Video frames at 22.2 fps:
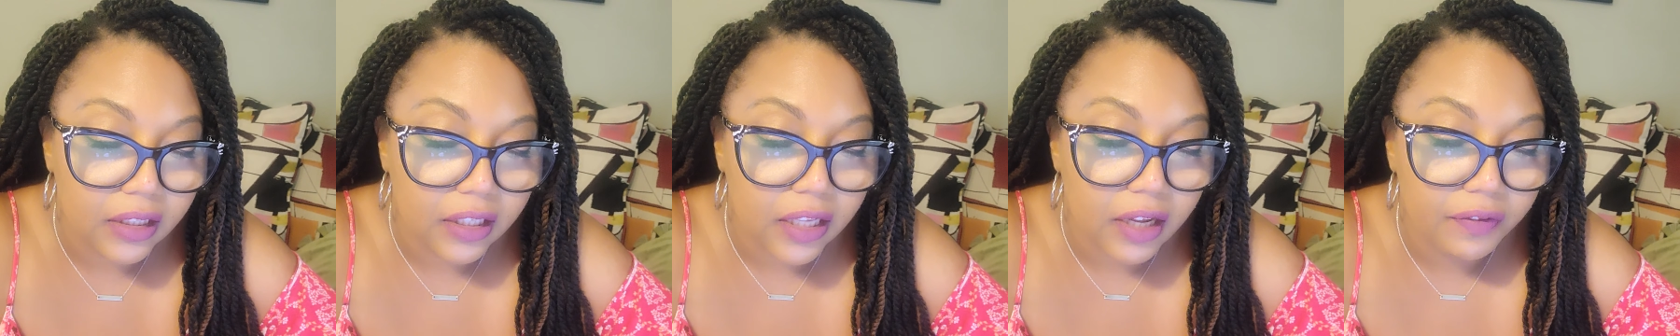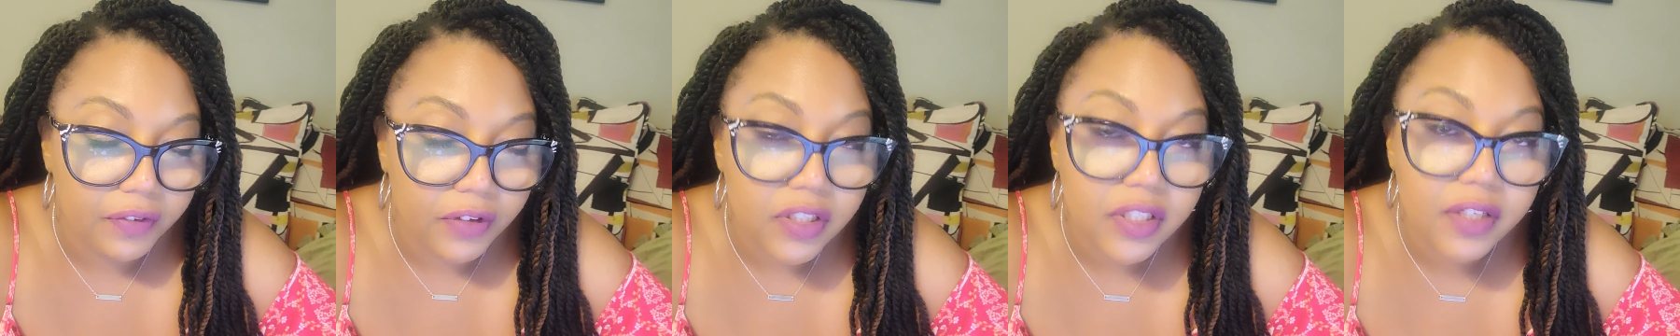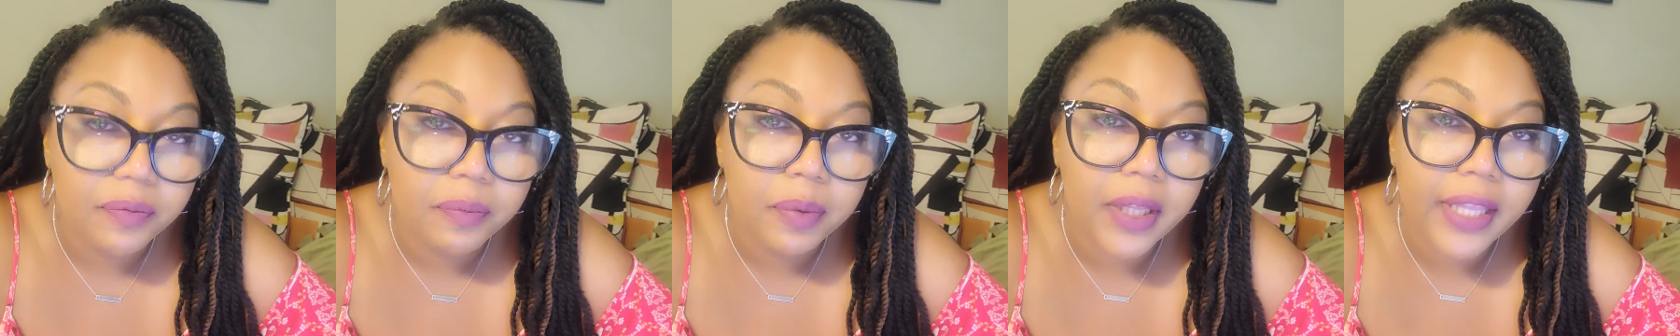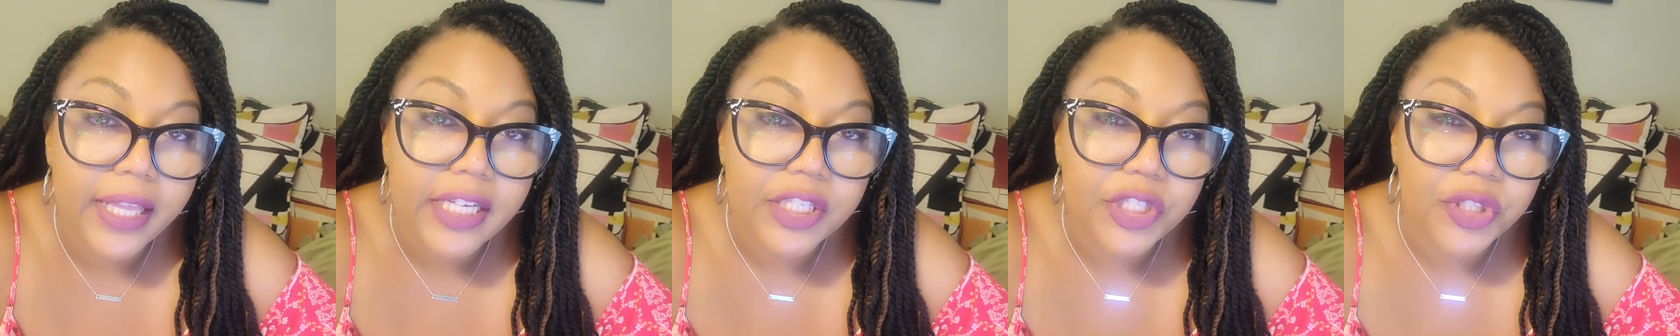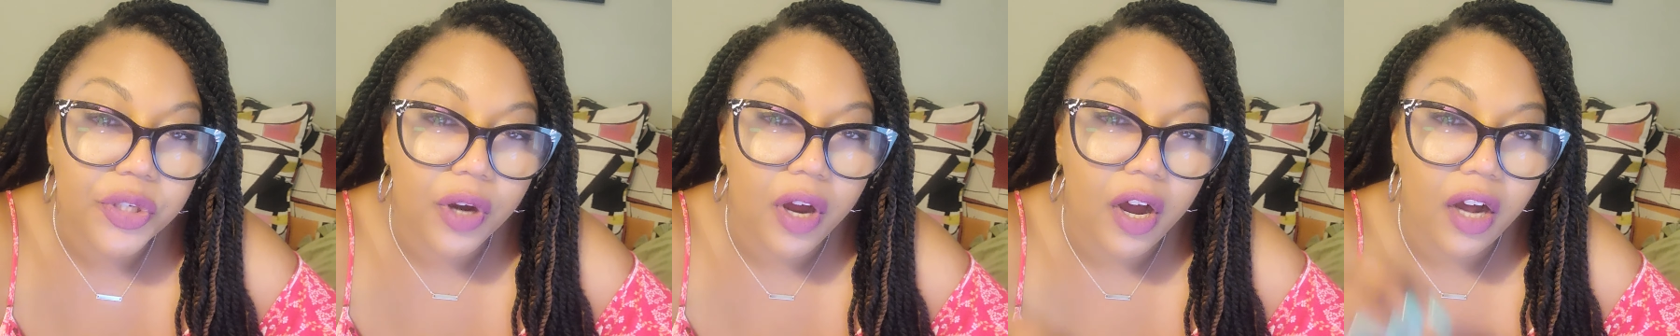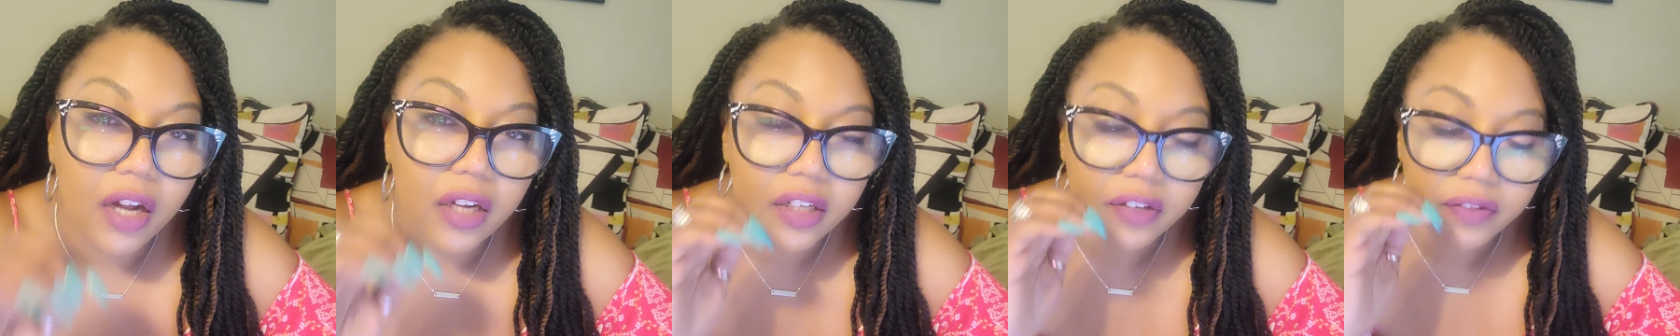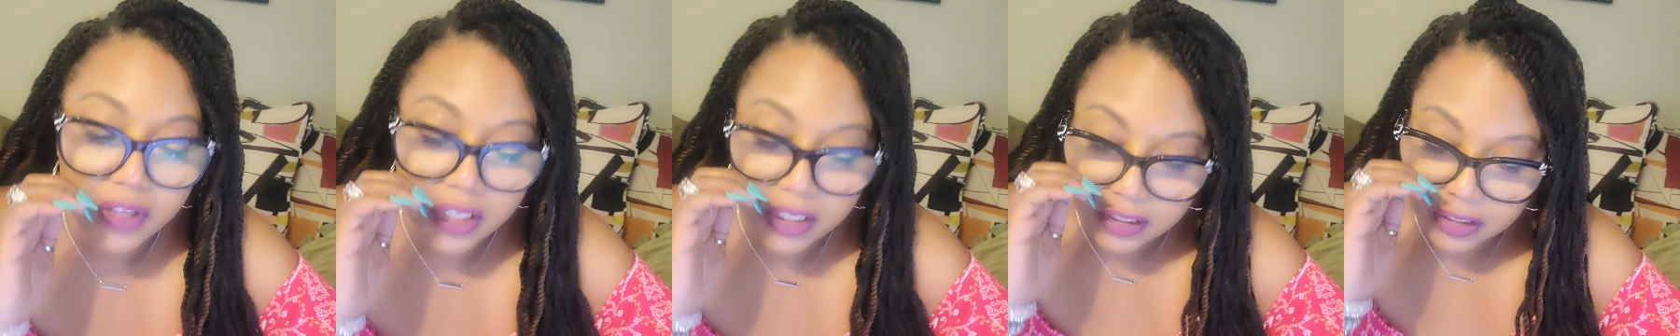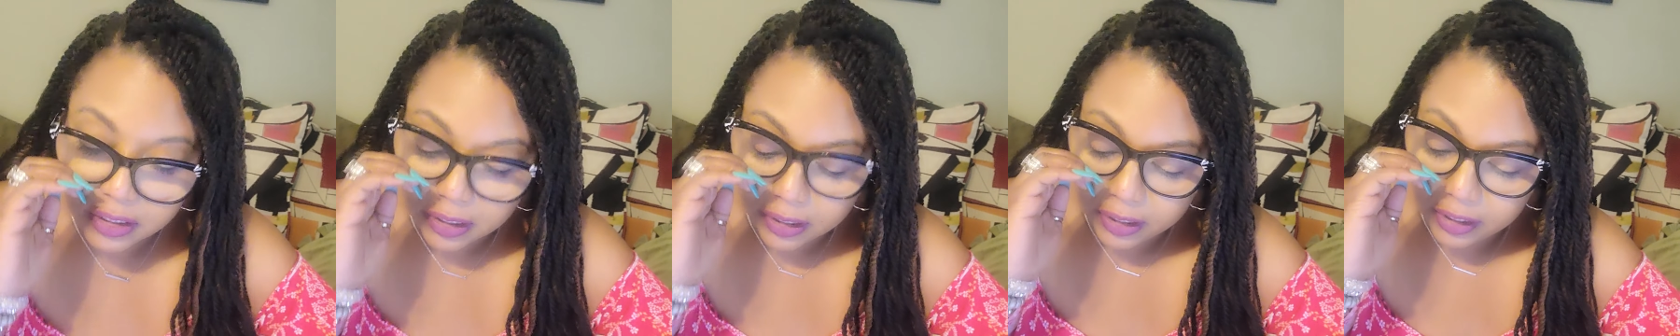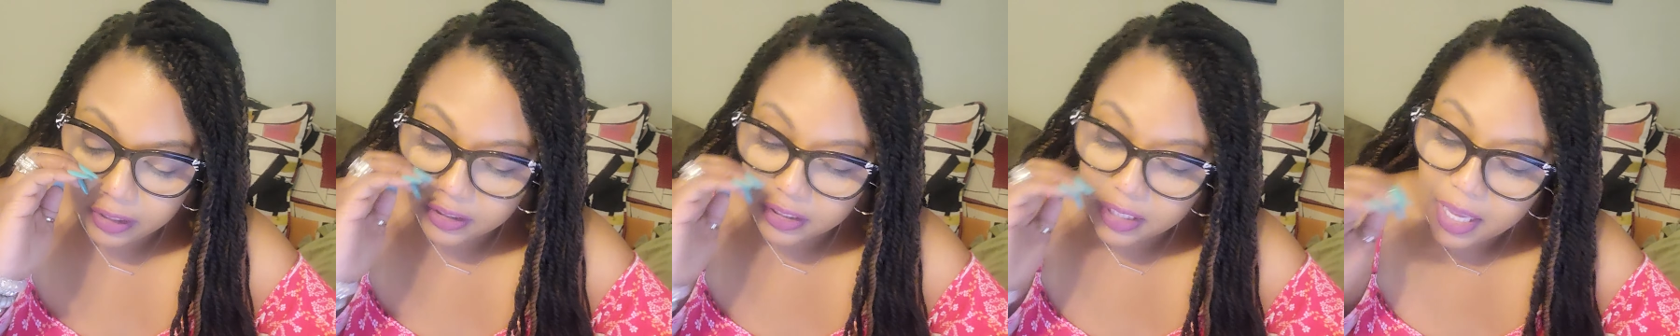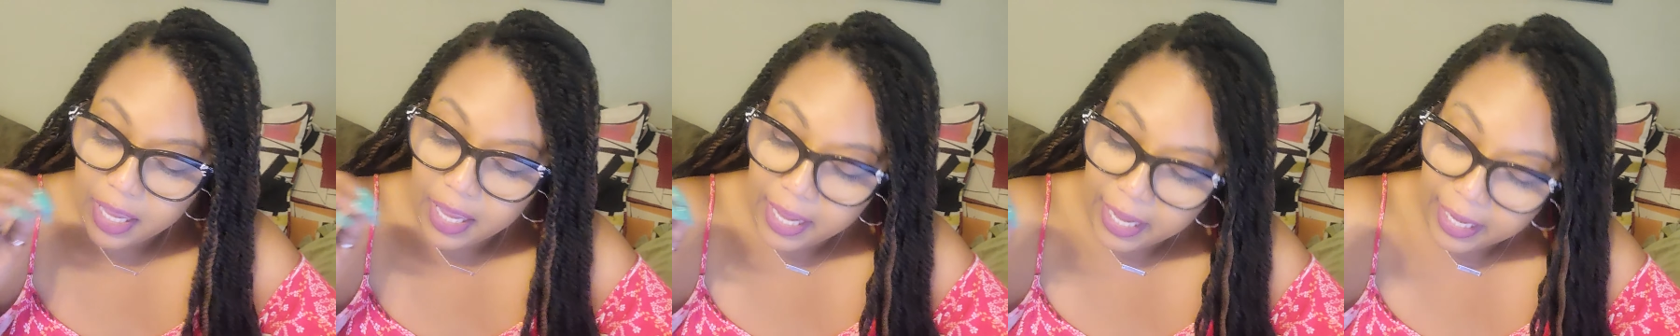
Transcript: lovers of pleasure, all of these things.